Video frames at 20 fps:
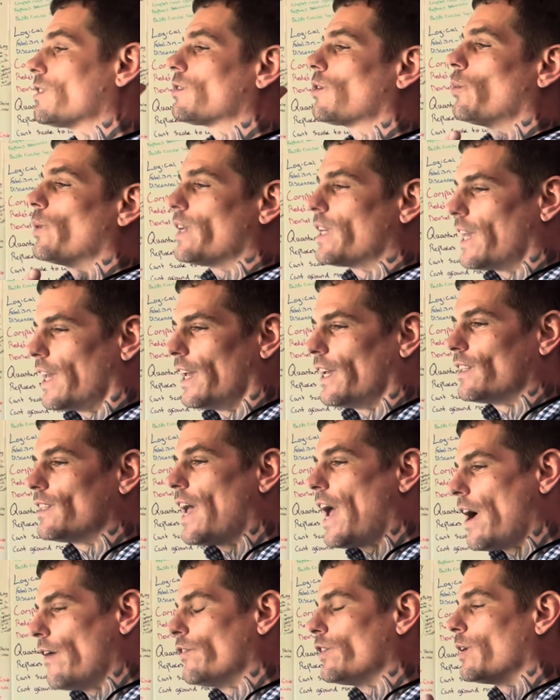so we can't
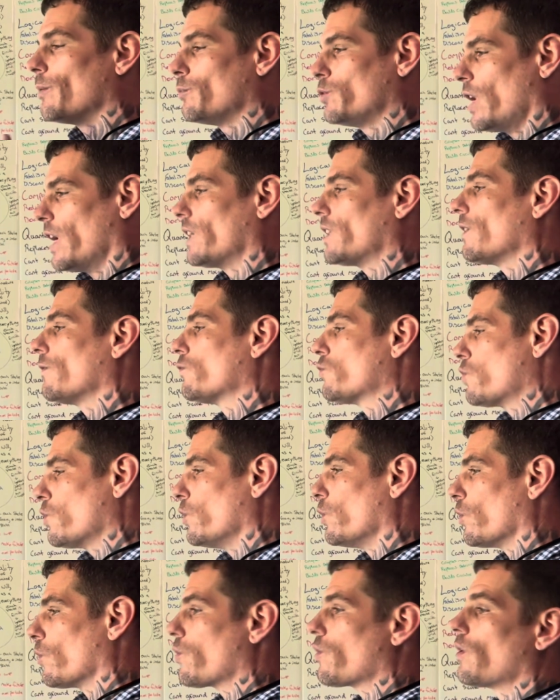have an objective truth.